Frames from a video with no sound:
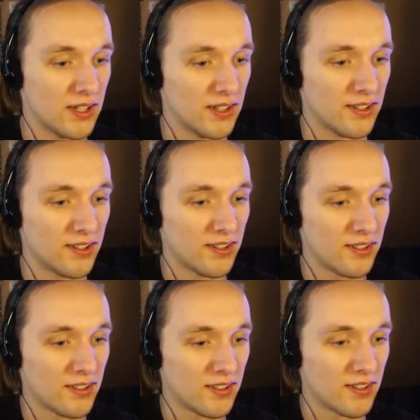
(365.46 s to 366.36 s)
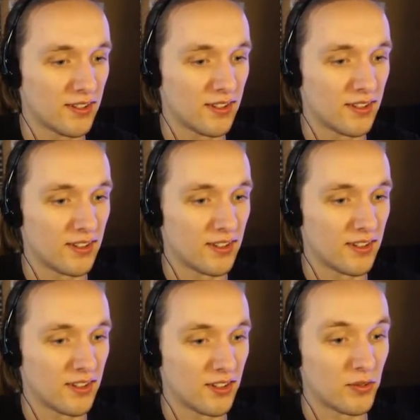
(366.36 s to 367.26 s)
is.
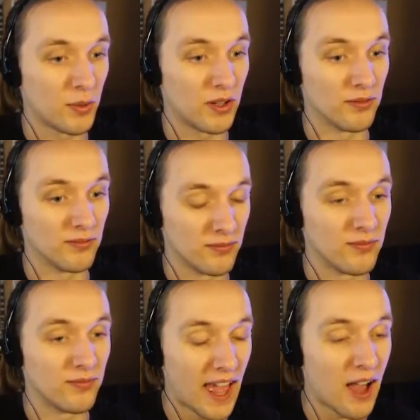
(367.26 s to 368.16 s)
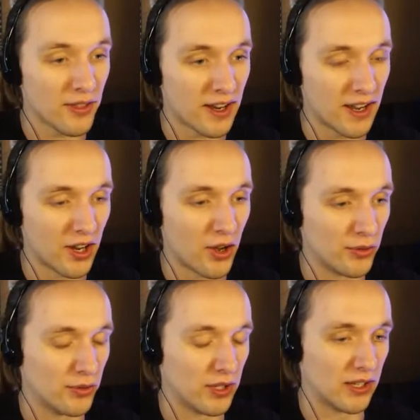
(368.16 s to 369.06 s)
Well, now that I know
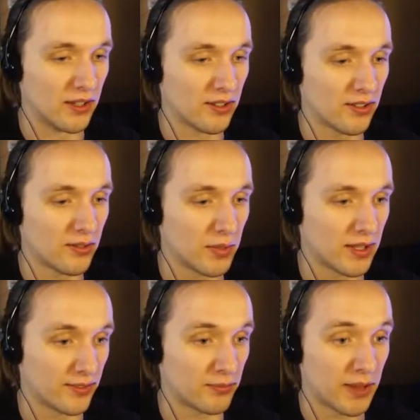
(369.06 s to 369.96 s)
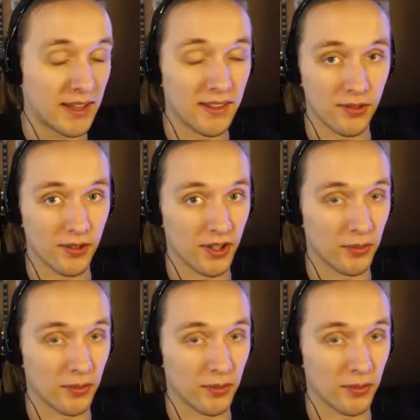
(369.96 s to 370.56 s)
who he is, because I've played through this